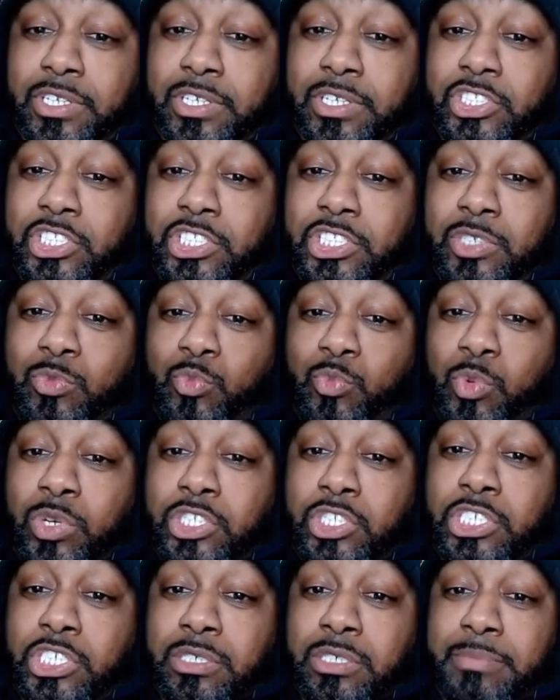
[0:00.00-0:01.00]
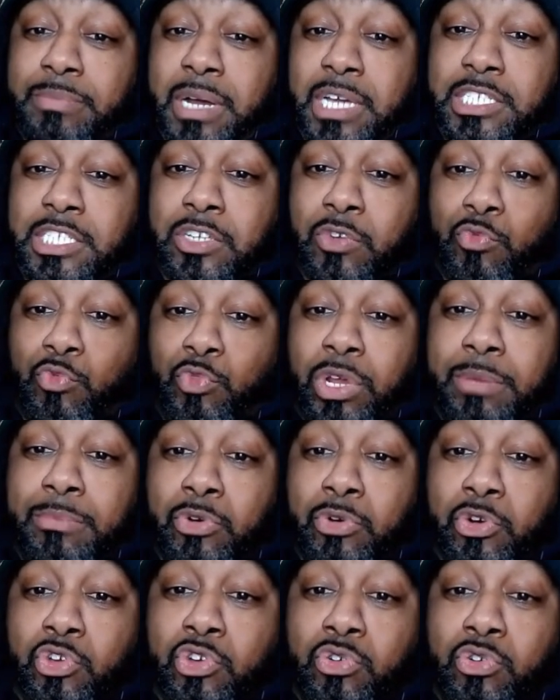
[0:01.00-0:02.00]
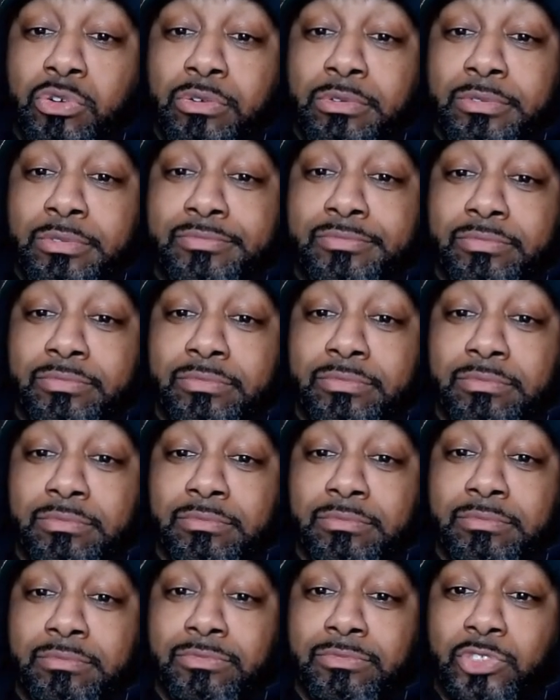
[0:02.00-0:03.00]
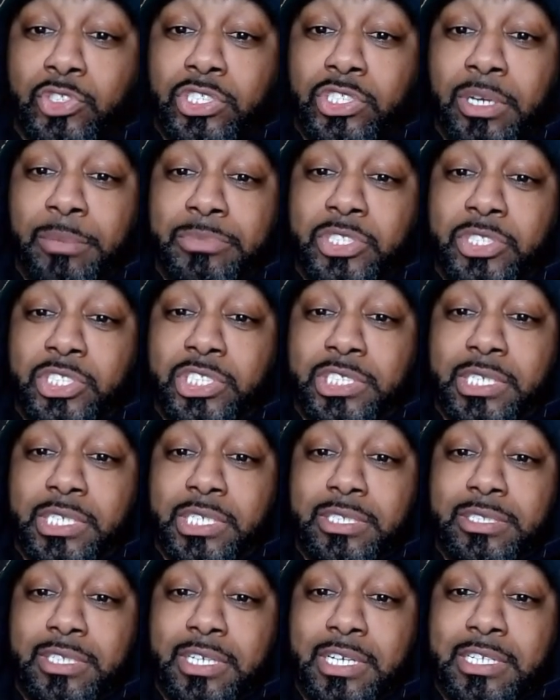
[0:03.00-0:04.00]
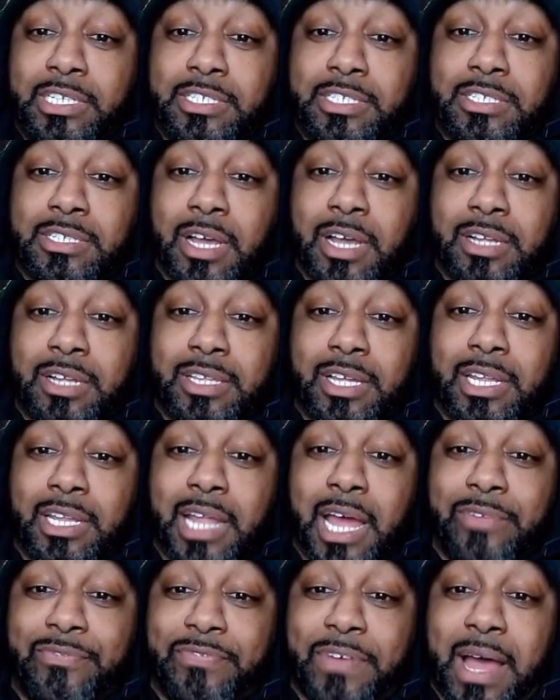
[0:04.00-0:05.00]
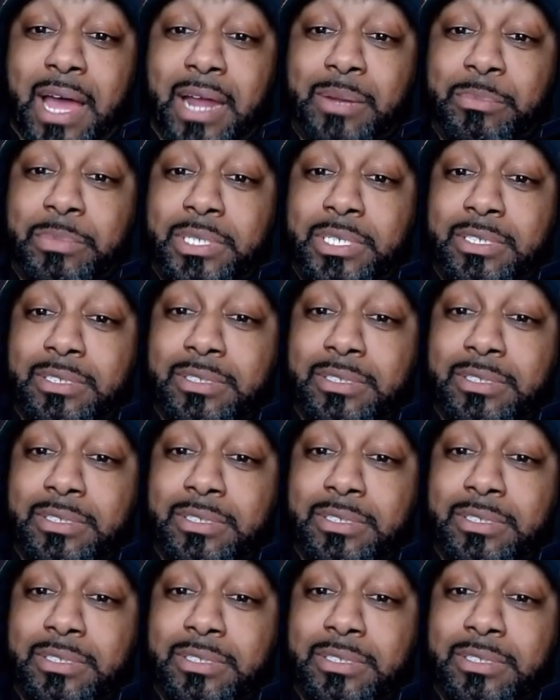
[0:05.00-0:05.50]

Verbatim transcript: she went to my cerebral, some shit, and sucked the life out of me.